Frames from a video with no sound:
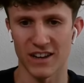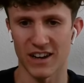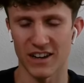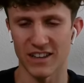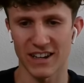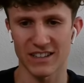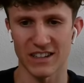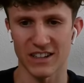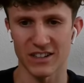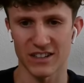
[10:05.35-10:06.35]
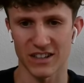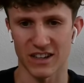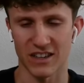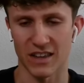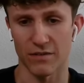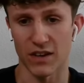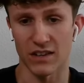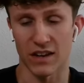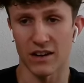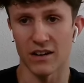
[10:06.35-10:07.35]
in the next years, and I
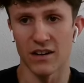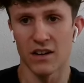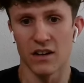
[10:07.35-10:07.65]
think there